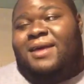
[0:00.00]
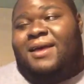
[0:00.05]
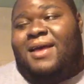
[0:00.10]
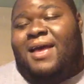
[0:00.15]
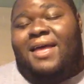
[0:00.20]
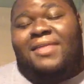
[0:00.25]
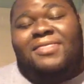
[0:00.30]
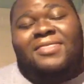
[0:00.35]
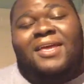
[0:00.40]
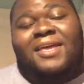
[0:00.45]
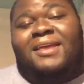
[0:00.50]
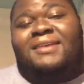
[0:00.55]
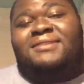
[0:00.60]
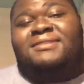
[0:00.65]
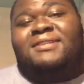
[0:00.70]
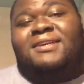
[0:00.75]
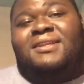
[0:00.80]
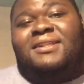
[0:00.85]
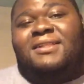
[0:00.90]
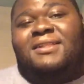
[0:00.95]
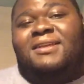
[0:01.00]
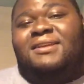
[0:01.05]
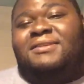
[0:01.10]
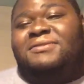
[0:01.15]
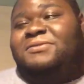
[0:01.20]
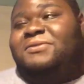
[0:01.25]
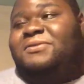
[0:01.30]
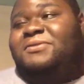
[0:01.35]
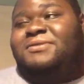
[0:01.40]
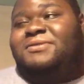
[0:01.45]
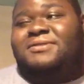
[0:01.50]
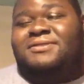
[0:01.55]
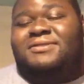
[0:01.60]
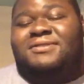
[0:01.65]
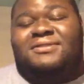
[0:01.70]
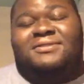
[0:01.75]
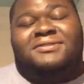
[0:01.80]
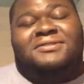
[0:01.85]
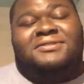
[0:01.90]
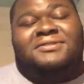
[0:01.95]
I think it's going to lean towards
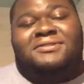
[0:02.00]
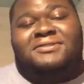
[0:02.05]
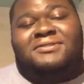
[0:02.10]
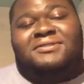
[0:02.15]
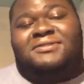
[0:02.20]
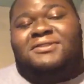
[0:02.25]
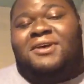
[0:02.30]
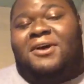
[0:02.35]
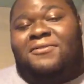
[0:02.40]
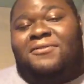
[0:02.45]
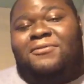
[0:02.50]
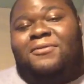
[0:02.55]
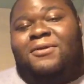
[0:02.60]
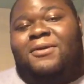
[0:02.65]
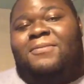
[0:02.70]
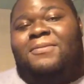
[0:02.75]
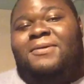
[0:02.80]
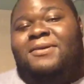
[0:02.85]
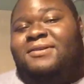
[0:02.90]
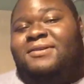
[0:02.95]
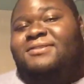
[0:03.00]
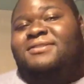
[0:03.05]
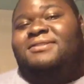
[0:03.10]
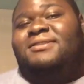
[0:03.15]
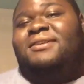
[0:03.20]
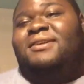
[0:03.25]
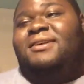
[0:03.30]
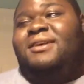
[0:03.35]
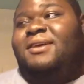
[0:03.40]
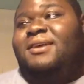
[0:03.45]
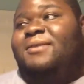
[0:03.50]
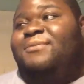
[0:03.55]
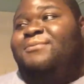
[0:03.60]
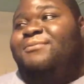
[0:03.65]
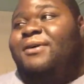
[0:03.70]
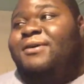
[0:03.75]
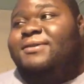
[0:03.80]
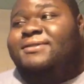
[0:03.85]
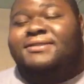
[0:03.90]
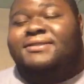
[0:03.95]
software because
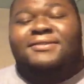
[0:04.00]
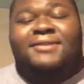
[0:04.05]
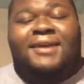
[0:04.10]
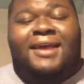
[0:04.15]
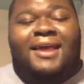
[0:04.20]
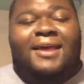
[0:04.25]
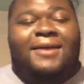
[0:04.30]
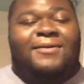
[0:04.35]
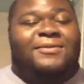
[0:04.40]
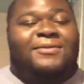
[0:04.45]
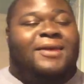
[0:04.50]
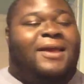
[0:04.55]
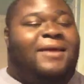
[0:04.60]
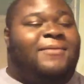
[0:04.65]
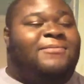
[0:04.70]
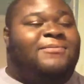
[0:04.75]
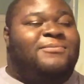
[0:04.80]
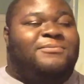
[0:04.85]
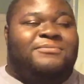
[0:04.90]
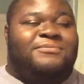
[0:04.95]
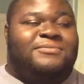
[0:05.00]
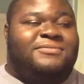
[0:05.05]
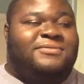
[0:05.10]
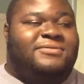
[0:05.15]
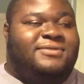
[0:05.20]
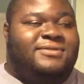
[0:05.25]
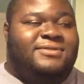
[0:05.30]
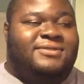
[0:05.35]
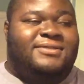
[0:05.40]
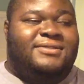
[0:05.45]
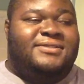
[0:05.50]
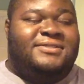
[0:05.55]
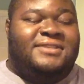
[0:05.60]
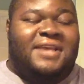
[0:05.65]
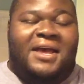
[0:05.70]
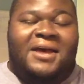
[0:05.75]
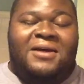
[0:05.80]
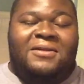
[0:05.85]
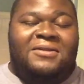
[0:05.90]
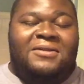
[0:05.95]
most you have
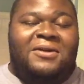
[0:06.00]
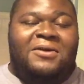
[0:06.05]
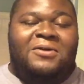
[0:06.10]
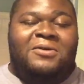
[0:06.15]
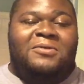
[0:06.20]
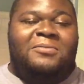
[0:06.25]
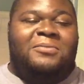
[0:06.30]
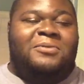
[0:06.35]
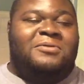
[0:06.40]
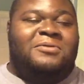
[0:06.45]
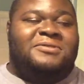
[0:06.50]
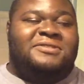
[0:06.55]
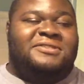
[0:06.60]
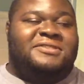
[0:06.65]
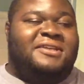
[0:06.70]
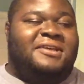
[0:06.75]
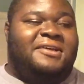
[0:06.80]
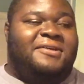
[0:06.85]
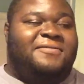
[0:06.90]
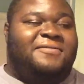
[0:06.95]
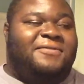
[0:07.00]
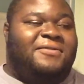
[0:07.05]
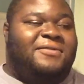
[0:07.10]
downloadable stuff.